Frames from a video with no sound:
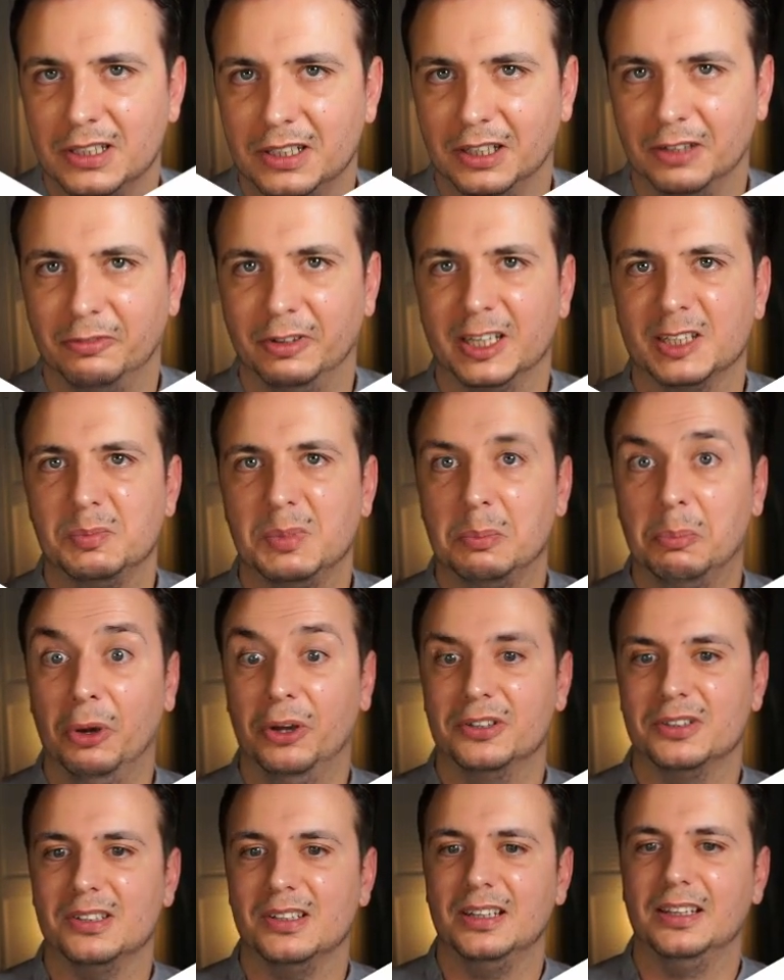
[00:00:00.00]
It affects me
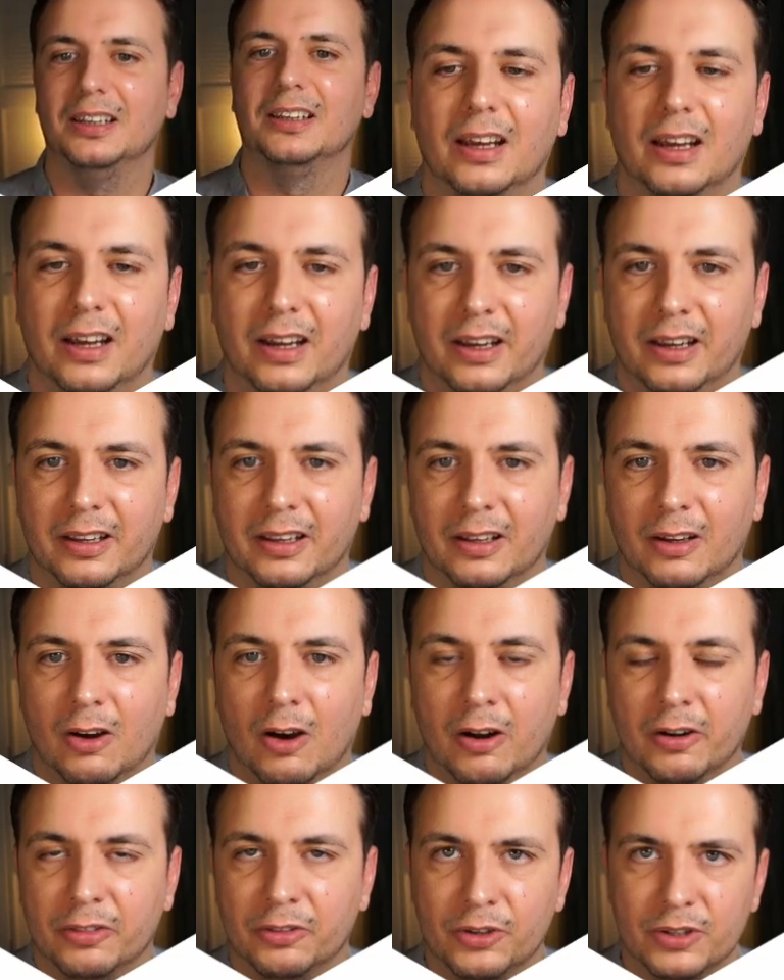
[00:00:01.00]
personally
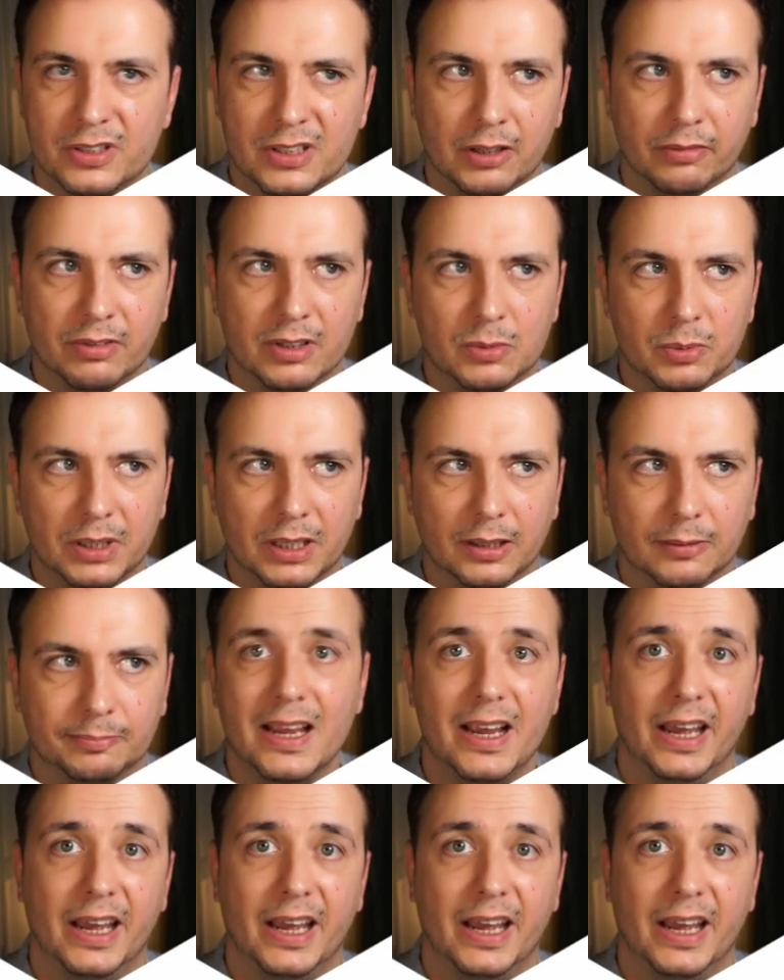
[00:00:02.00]
on Thursday of this week.